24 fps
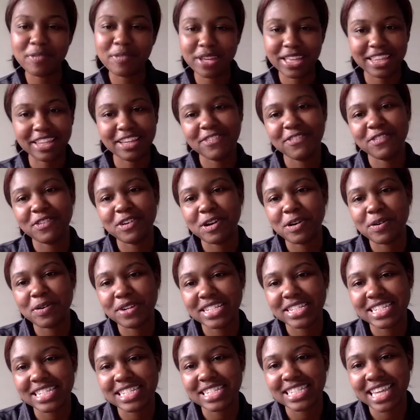We look forward
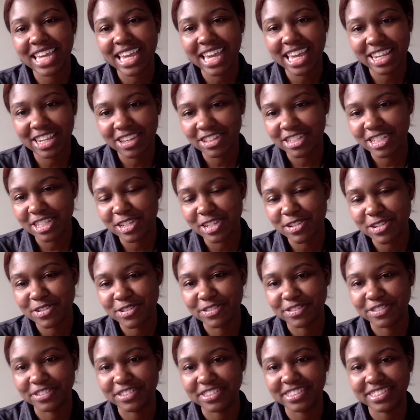to seeing you
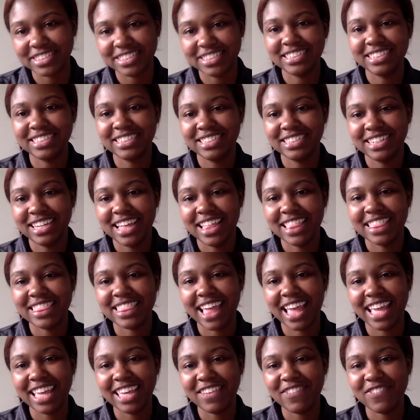soon.
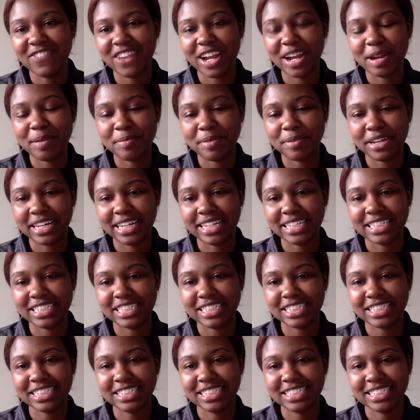Thank, thank you, you very much